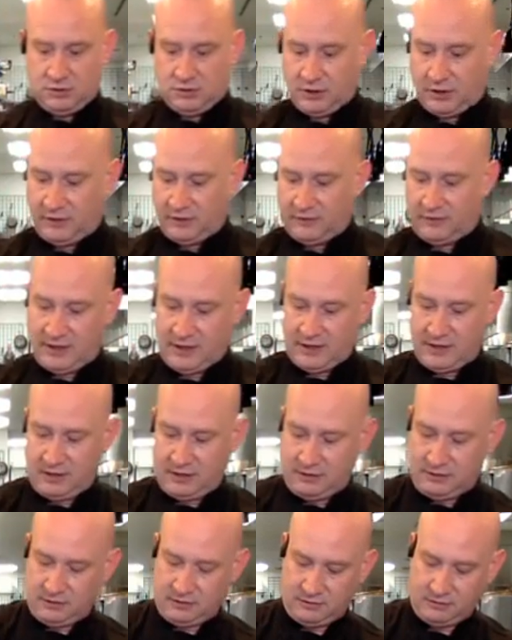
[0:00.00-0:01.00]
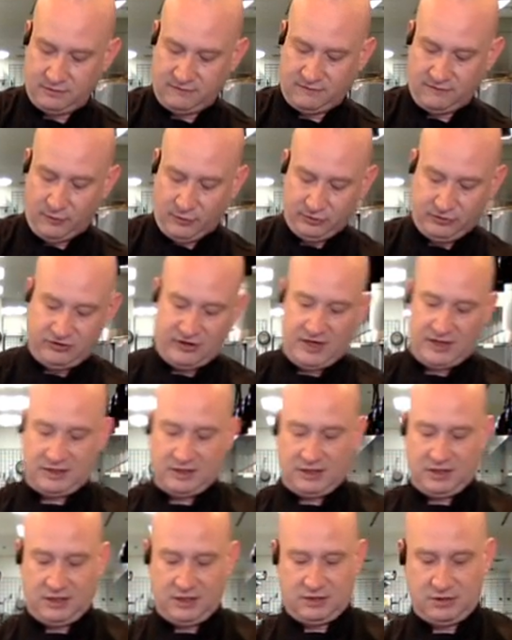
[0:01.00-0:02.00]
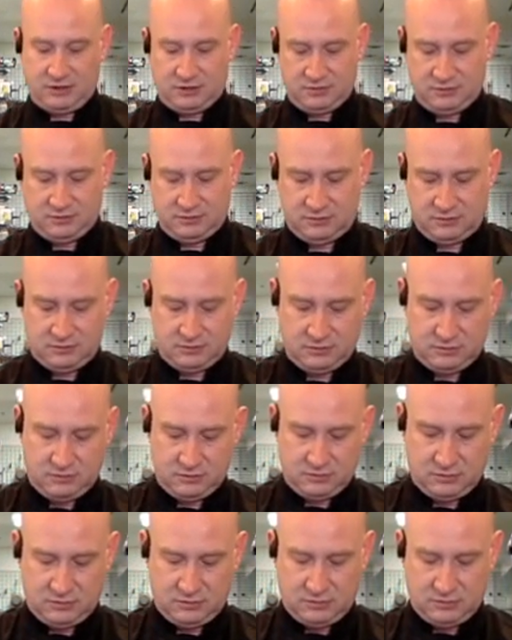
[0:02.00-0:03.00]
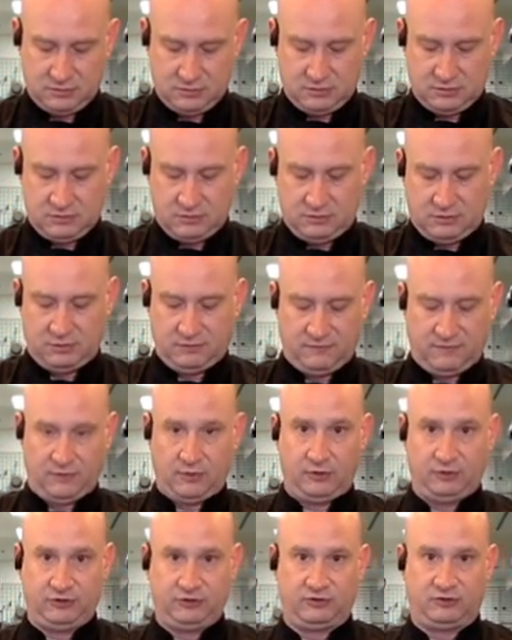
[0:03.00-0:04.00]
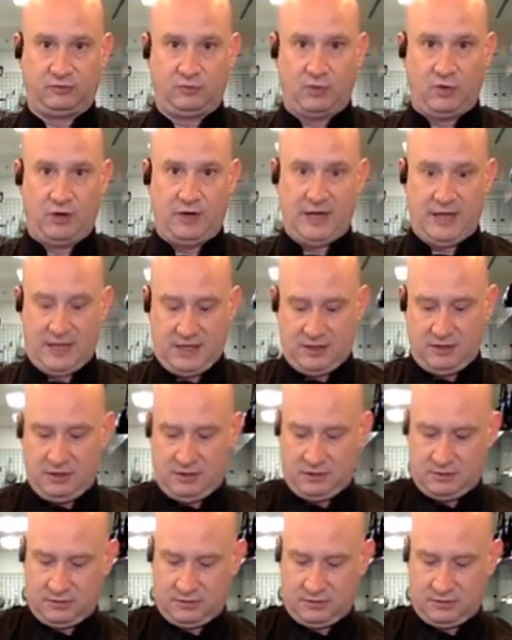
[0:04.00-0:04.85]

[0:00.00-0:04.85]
and then the fold technique. You fold just one end, and